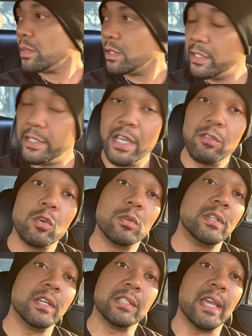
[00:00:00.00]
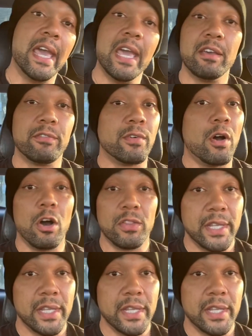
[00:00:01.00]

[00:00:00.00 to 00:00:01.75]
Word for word: the devil doesn't have all the